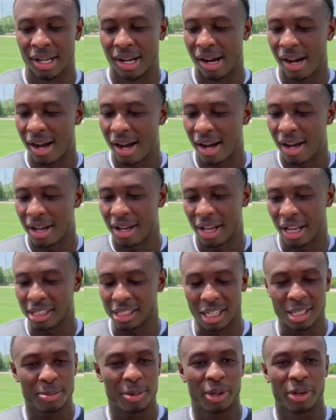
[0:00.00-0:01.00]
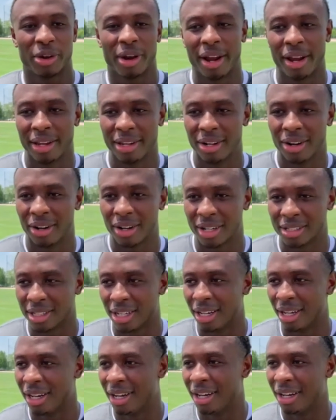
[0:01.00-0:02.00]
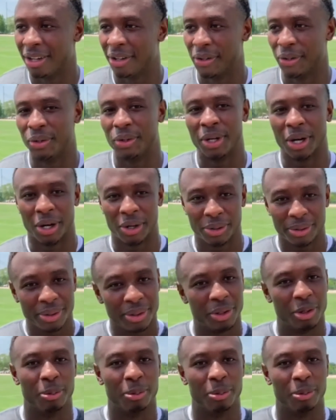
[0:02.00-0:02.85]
Uh, it's been great, you know, because uh, Ugo,